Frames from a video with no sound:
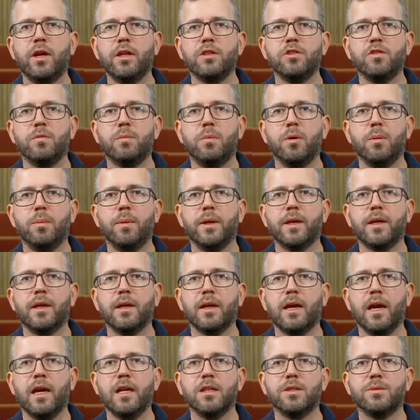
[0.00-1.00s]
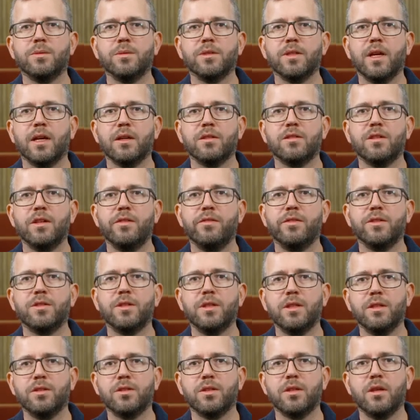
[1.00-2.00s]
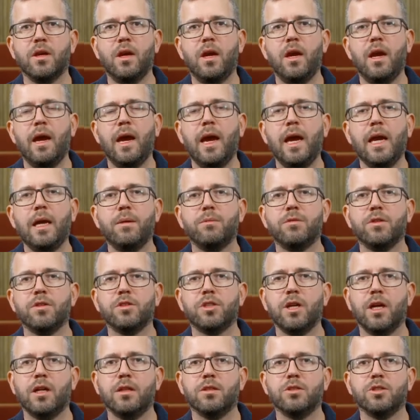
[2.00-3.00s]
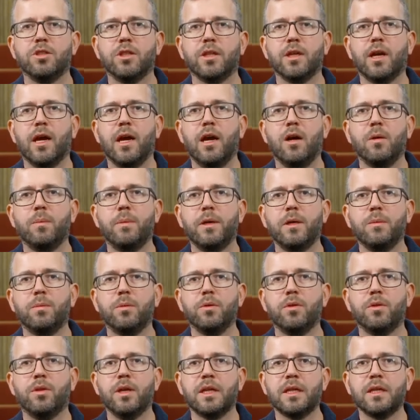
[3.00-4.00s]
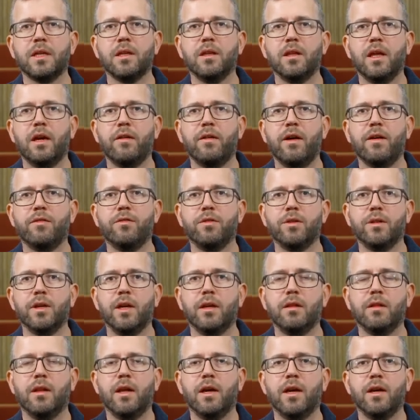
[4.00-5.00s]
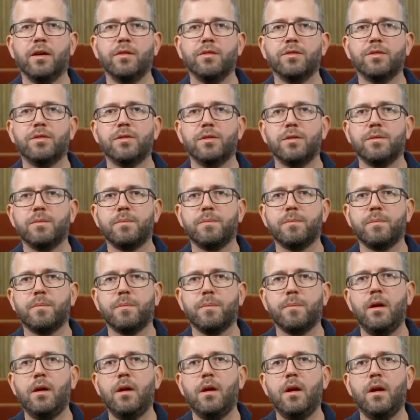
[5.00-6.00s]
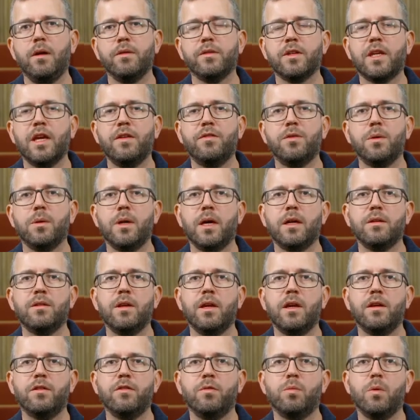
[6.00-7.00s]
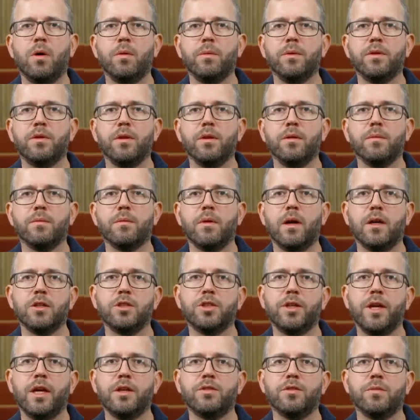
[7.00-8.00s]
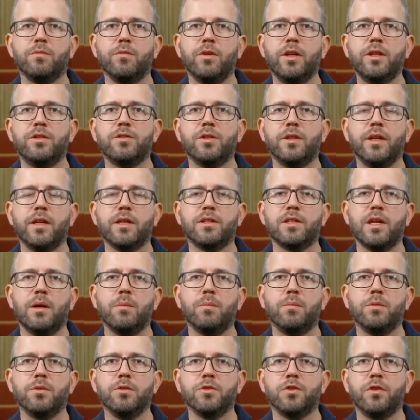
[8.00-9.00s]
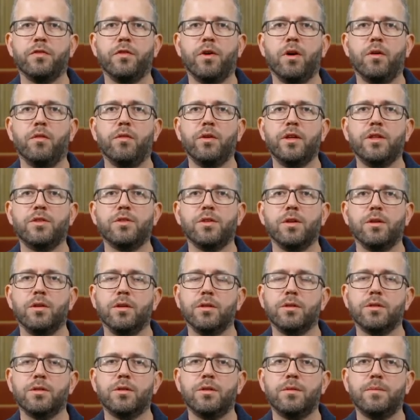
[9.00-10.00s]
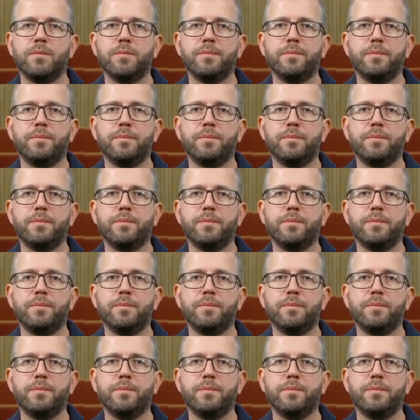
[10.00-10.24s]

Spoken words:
range of public engagement activities aimed at challenging how people think in their everyday lives. To give you an idea of what we do, I'll share some recent examples of our research.